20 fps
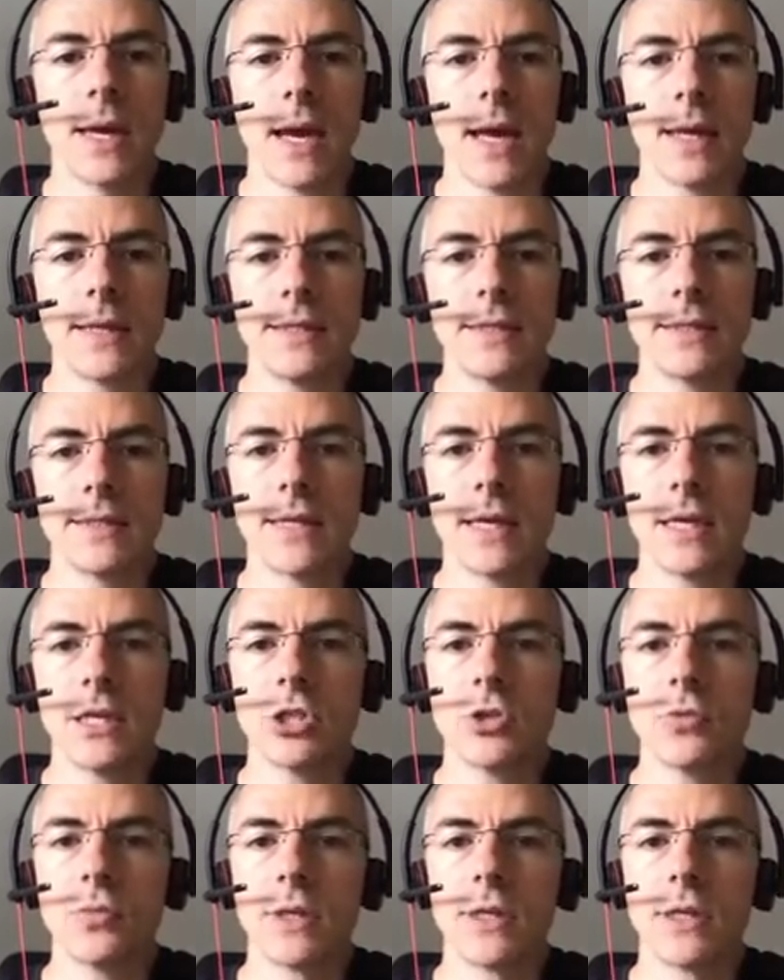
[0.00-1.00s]
At this
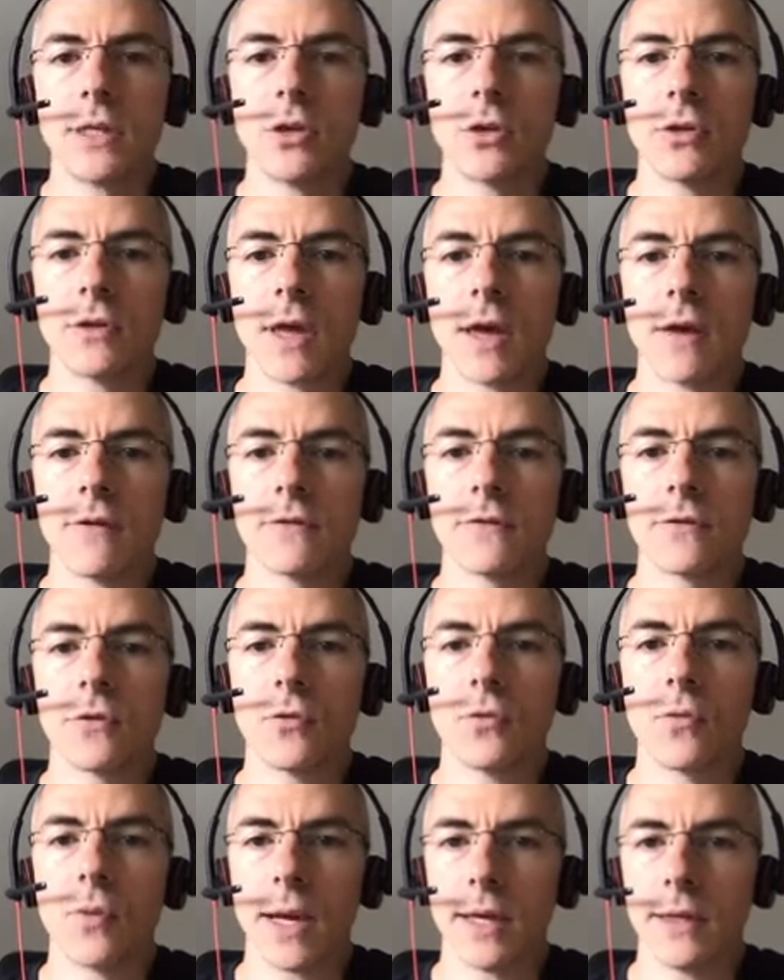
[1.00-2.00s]
stage, we didn't have
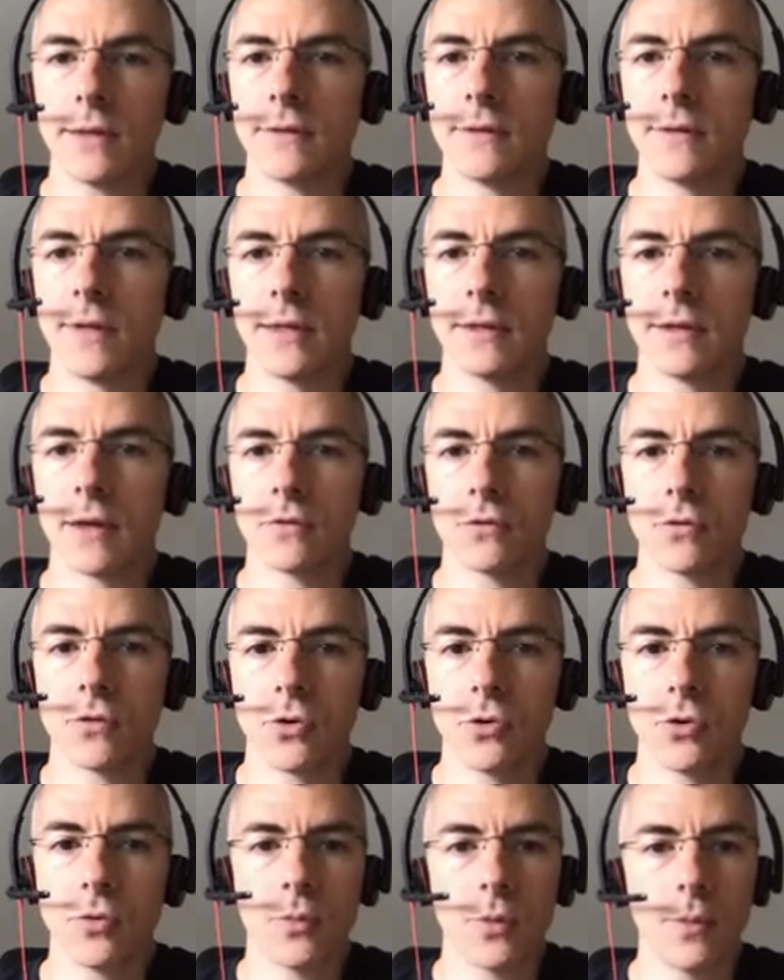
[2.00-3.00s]
the right data
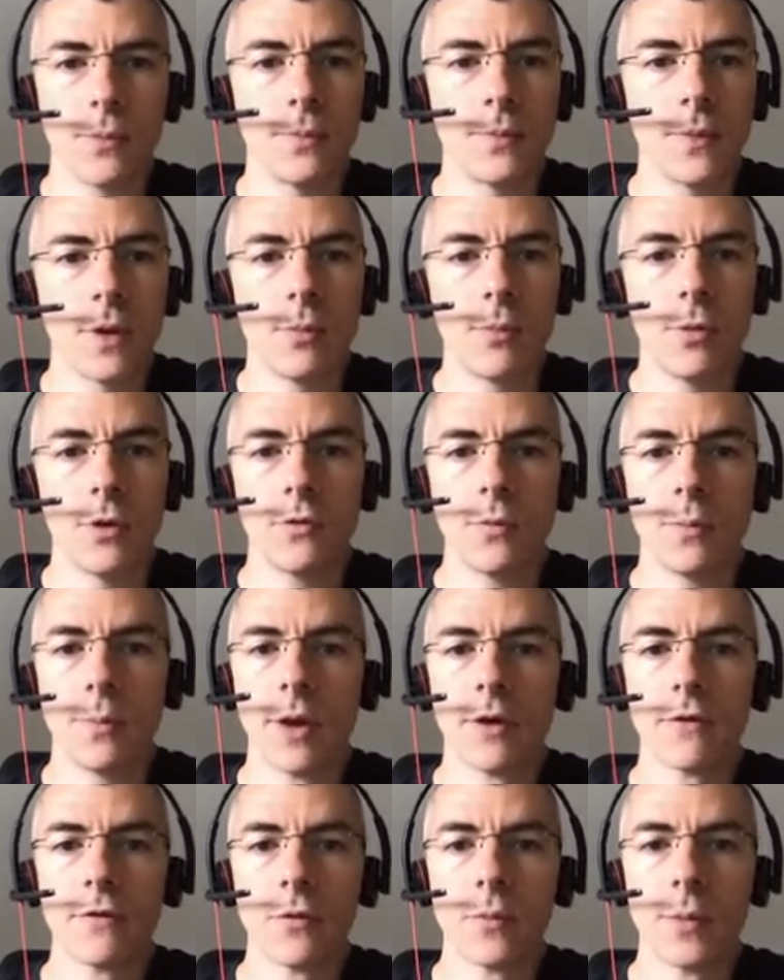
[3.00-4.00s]
volume, but the
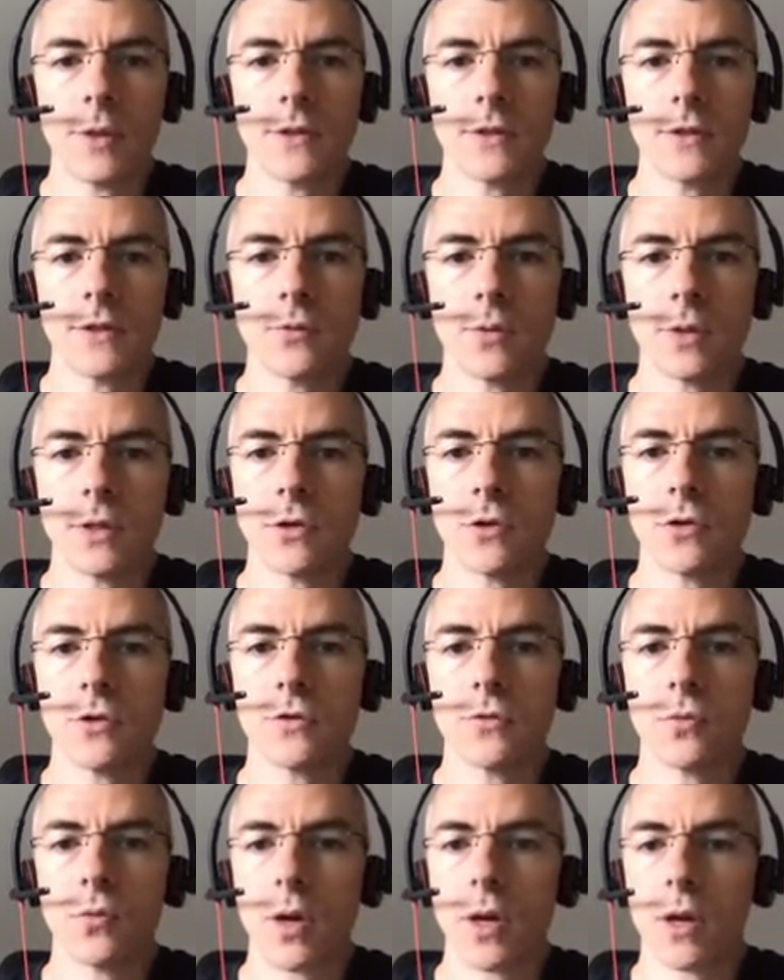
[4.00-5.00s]
performance
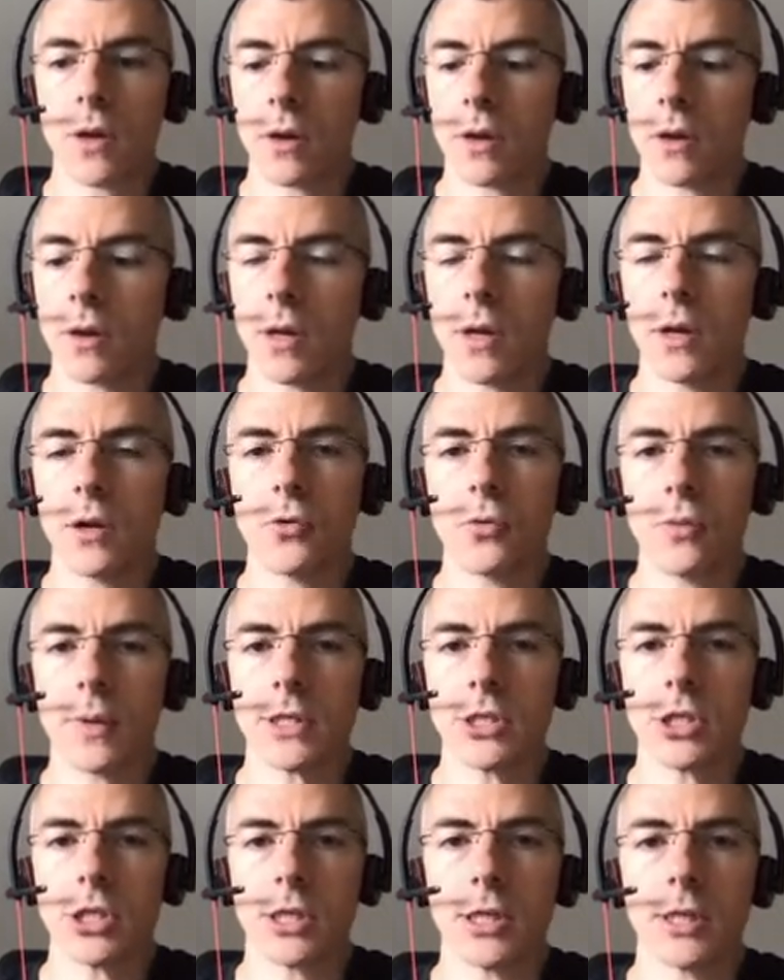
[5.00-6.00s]
results were
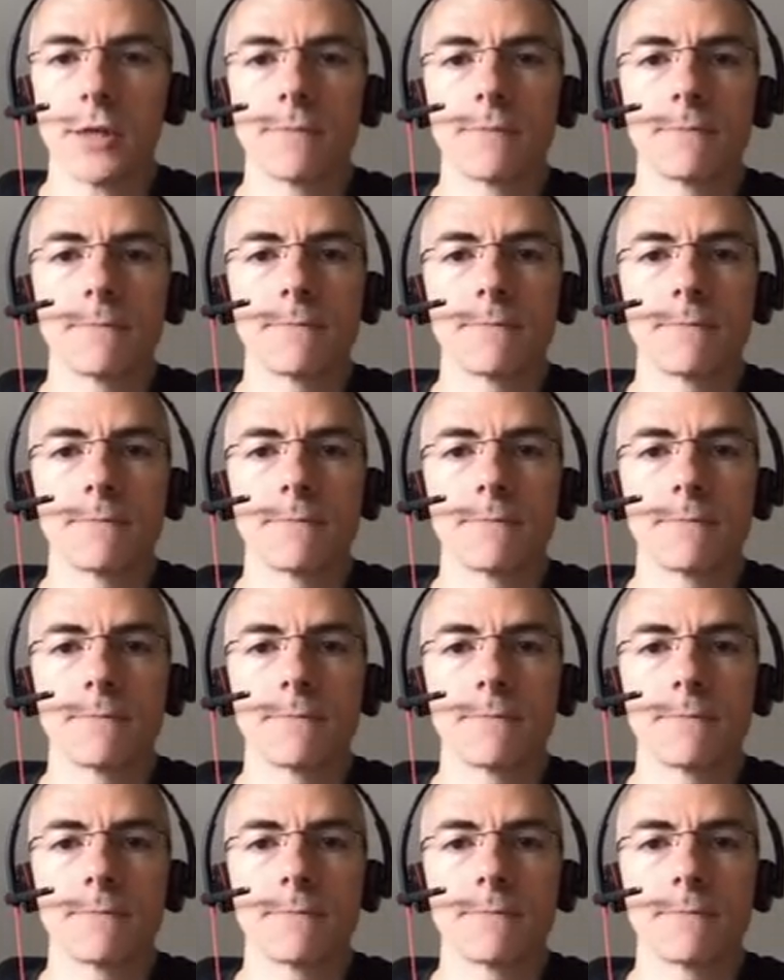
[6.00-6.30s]
encouraging.